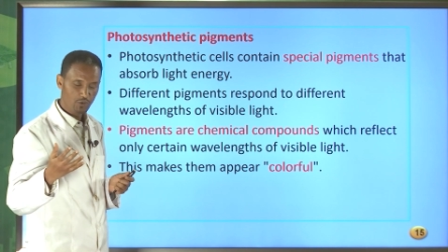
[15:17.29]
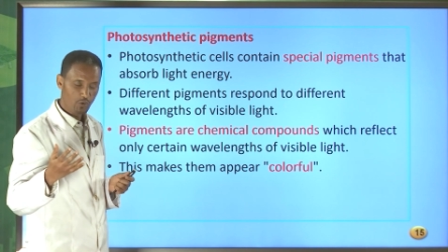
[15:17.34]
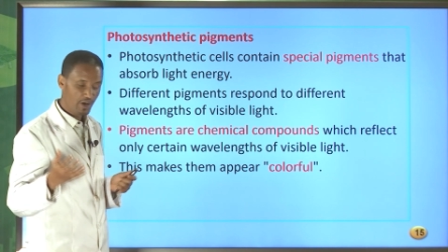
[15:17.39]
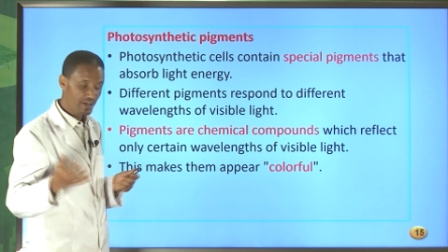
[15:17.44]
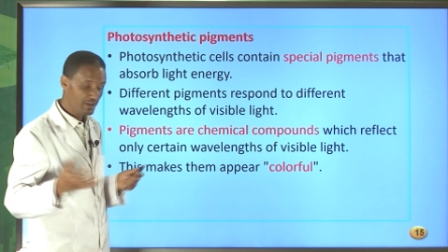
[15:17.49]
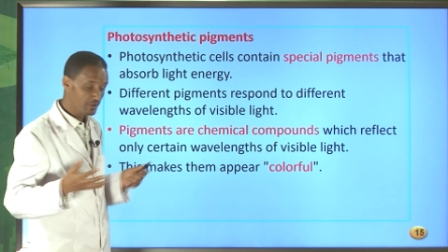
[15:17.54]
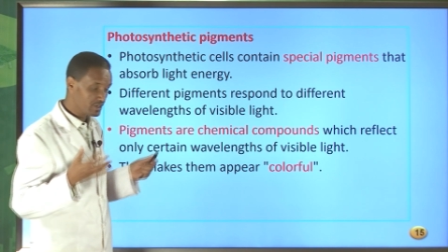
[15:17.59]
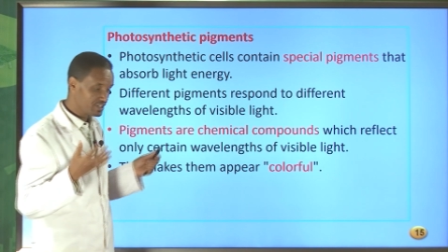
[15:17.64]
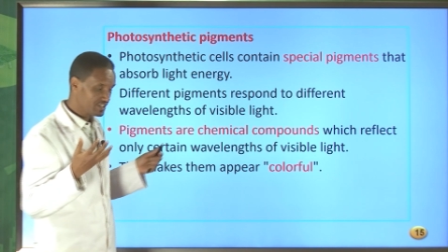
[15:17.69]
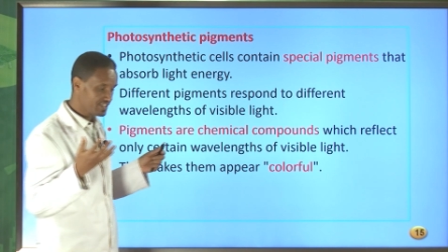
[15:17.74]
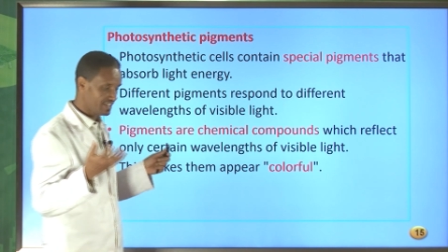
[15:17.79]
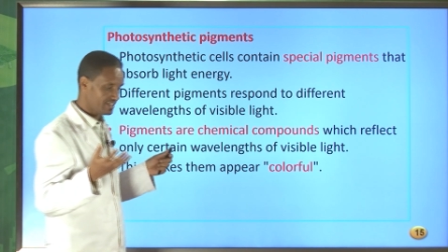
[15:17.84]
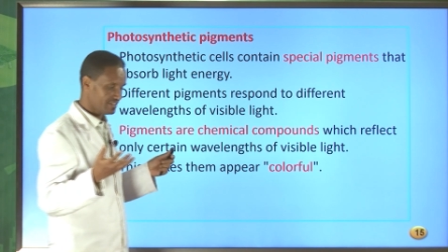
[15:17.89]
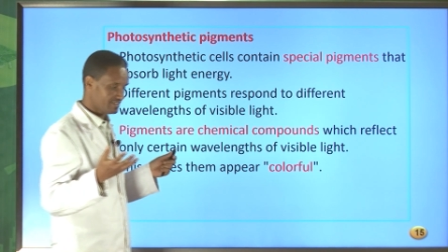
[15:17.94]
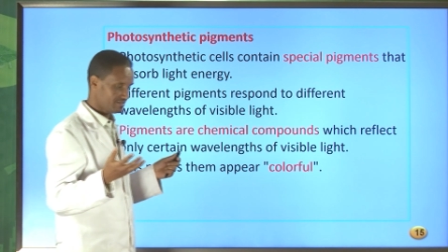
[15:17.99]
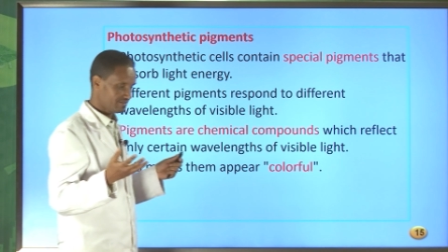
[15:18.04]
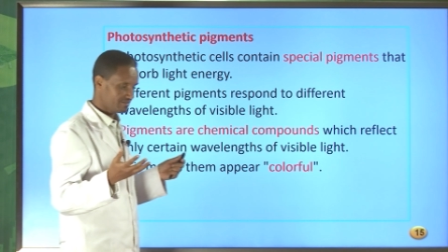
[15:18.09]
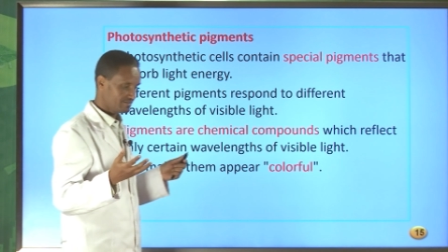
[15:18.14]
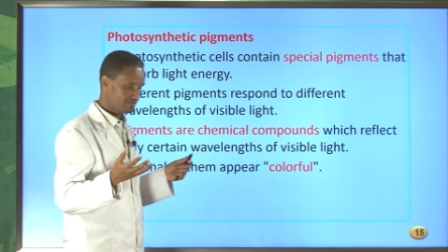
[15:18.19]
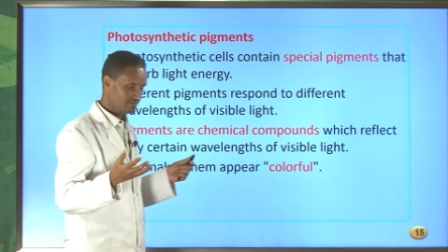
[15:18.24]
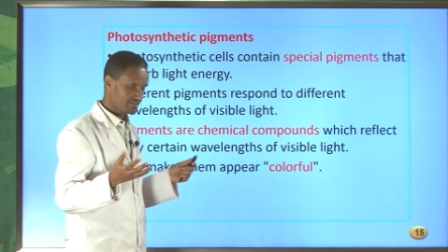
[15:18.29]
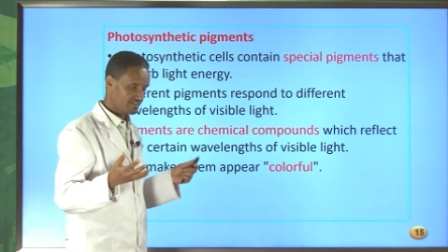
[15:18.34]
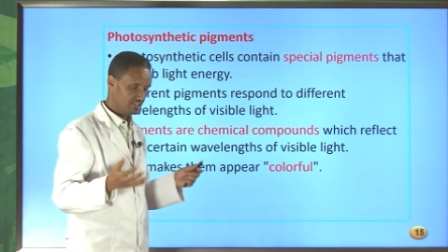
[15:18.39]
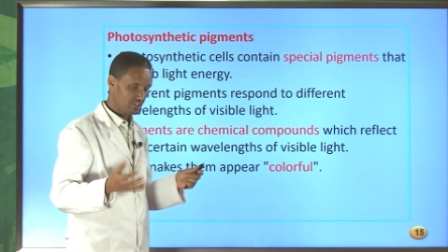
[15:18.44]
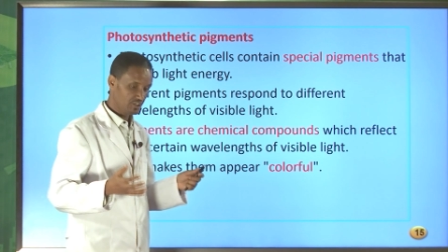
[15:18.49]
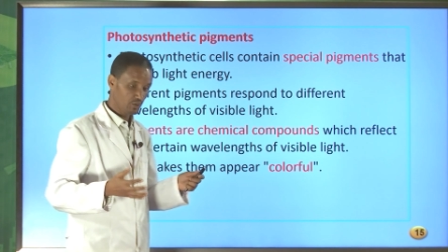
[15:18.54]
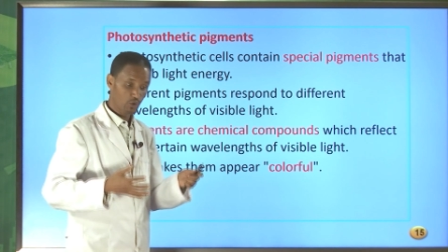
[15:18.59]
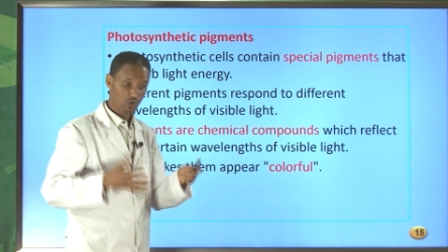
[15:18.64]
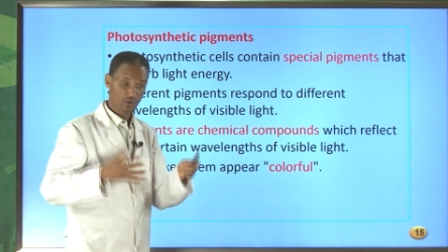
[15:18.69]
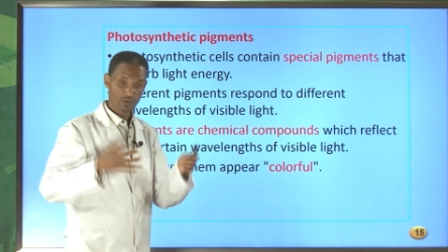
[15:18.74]
When we see
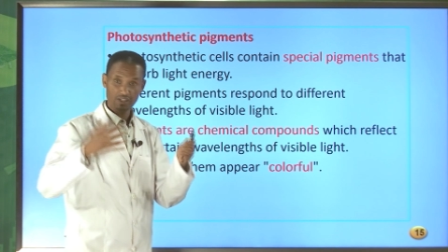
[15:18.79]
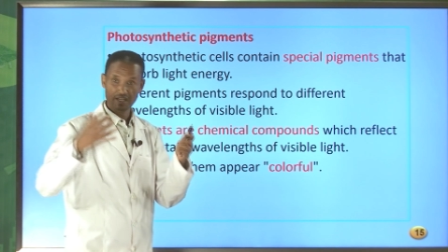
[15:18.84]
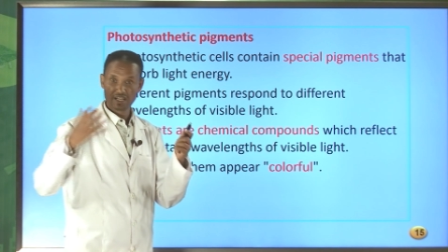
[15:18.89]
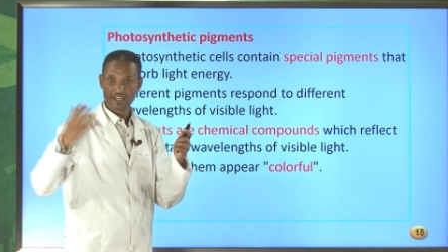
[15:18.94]
your